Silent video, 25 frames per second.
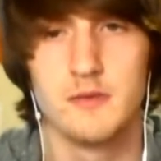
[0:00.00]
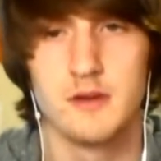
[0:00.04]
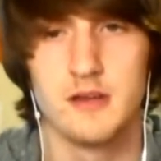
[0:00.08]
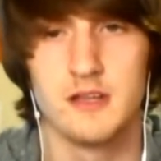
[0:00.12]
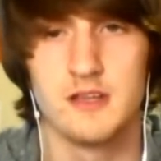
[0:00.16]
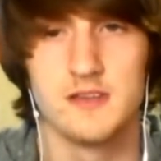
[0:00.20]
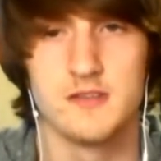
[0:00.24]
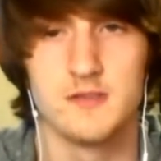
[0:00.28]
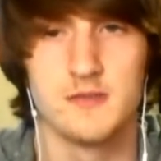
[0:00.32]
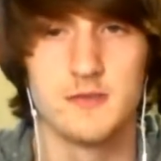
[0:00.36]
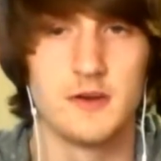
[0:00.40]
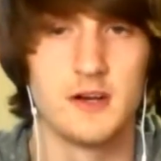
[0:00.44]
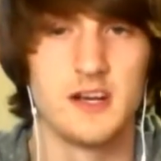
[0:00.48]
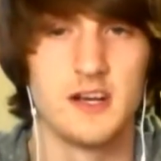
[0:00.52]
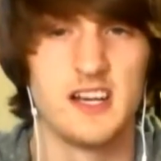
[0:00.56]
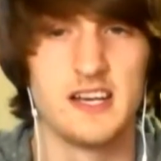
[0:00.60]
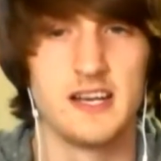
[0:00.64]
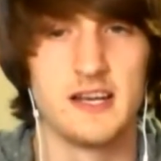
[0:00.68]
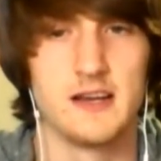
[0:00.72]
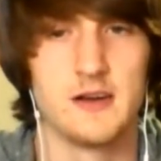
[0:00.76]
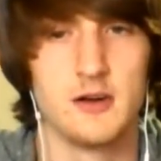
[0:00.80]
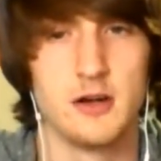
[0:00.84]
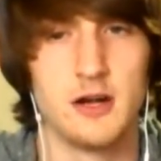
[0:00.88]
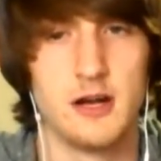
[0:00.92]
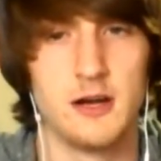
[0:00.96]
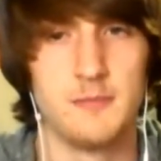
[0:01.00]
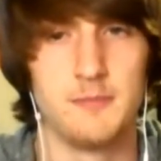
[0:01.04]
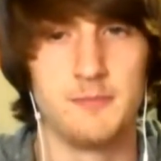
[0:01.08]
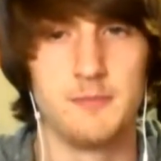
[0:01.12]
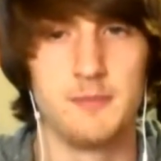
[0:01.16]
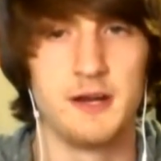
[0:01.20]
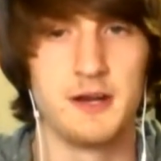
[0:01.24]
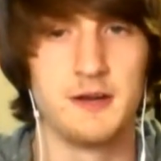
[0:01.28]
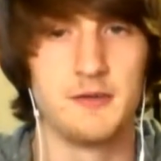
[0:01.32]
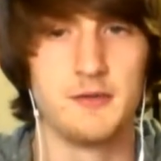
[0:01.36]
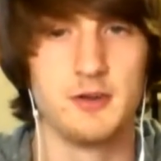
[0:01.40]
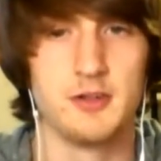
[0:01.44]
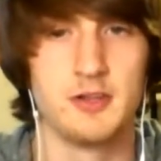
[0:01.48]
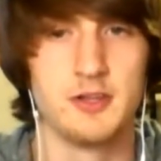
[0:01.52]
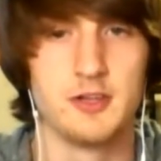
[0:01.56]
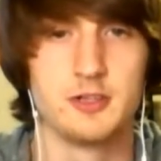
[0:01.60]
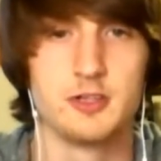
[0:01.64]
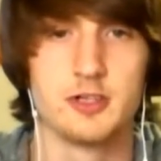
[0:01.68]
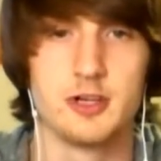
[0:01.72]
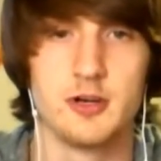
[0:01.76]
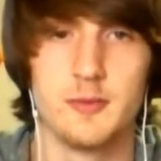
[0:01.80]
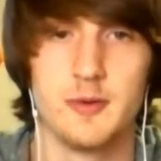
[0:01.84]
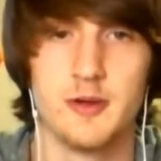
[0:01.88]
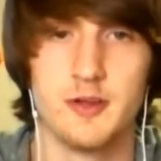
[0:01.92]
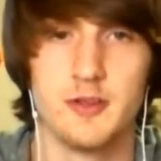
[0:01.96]
as of right now, I'm not really
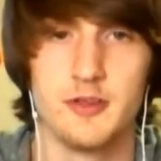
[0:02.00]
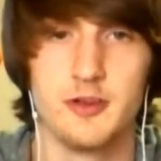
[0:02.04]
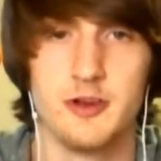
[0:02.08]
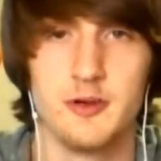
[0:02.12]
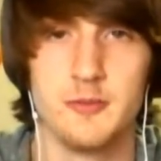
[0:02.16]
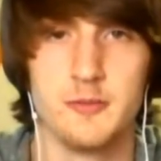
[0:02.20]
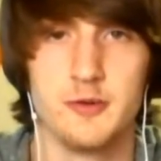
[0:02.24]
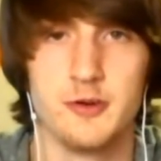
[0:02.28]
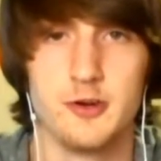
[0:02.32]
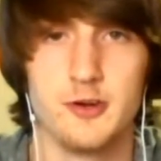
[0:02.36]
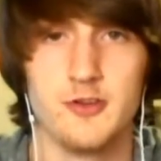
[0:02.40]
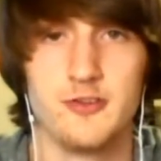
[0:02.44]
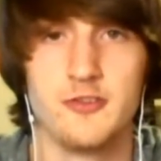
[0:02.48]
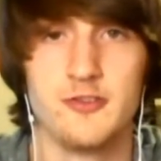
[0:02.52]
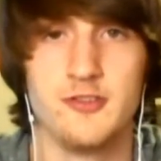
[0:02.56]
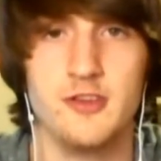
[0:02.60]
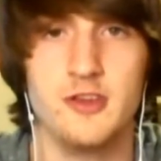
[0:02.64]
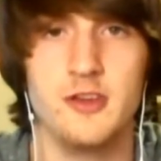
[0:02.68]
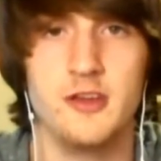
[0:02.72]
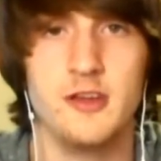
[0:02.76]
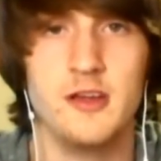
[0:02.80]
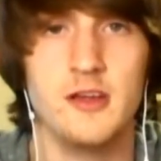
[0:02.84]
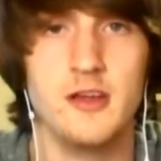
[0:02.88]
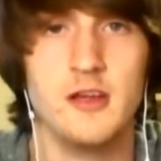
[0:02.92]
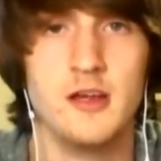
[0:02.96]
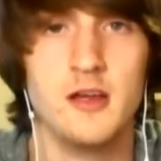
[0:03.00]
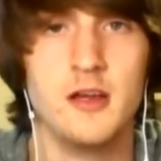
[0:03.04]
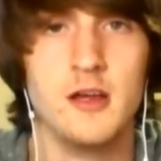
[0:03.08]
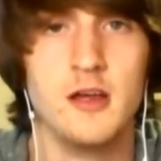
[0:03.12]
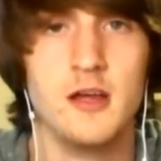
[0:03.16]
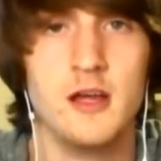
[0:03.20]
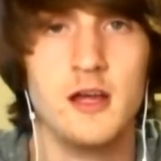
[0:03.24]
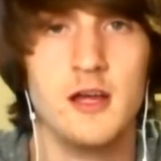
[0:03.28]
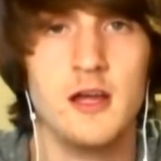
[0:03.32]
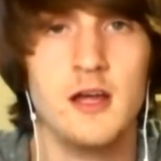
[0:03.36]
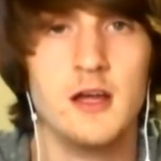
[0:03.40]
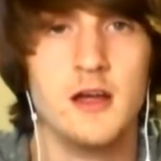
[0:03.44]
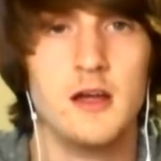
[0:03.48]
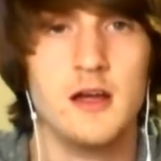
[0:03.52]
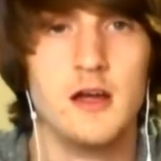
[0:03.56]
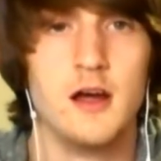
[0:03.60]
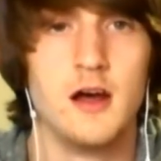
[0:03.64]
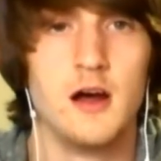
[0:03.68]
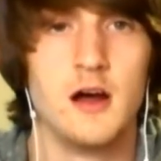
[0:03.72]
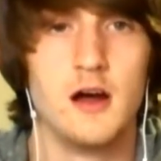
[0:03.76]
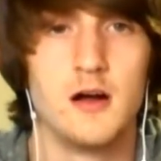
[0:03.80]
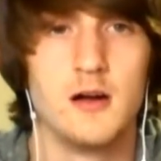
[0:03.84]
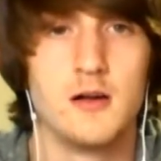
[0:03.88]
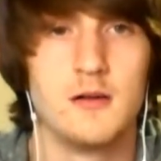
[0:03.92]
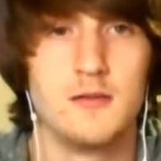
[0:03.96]
sure about the numbers.
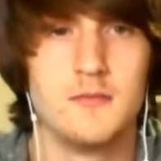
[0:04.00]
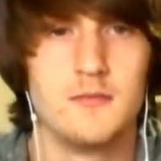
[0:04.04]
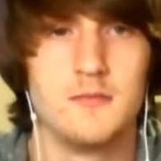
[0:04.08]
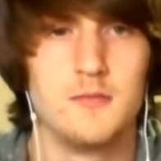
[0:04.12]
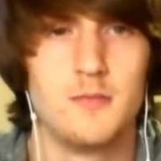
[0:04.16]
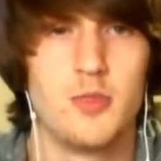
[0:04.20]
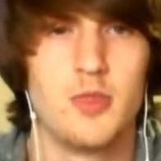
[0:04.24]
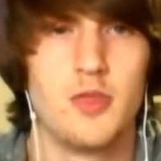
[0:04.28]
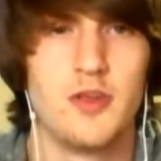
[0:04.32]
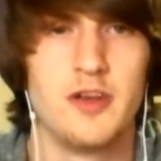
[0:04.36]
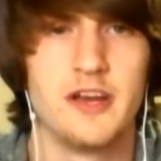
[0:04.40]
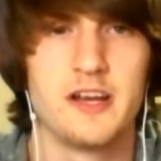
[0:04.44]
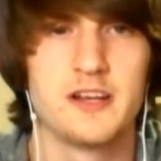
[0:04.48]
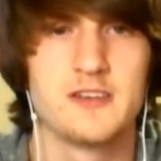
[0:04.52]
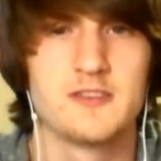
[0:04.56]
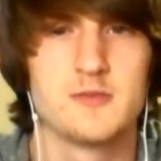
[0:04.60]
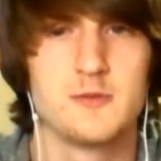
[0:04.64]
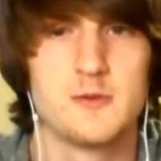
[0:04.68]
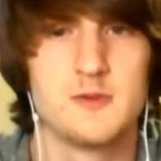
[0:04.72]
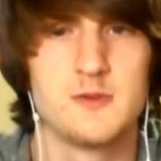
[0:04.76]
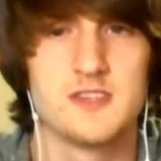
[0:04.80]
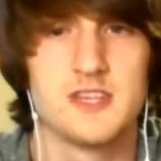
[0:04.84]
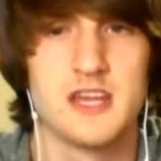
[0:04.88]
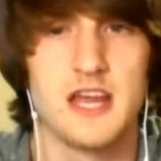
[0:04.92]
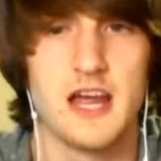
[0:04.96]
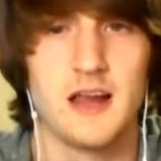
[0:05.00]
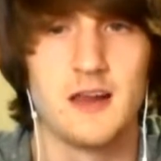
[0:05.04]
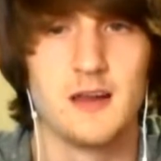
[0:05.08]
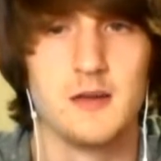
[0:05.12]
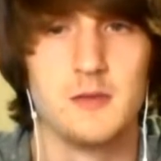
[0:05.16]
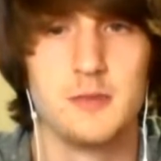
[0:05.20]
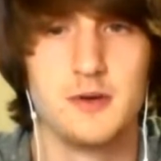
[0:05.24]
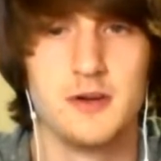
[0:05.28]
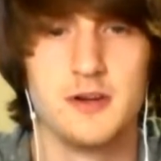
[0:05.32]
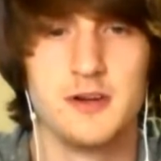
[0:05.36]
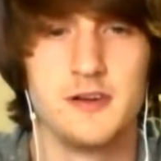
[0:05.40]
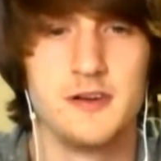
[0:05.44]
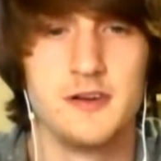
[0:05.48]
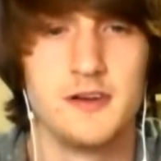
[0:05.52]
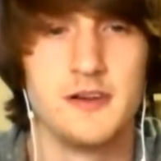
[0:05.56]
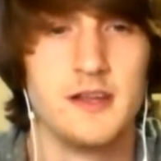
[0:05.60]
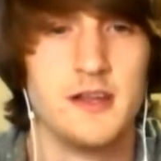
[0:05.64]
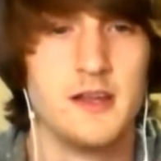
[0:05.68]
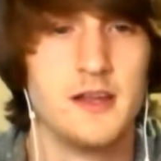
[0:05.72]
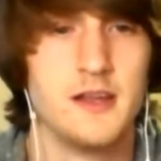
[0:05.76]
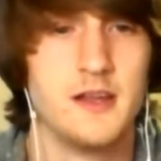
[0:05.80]
The next one's Caliburn.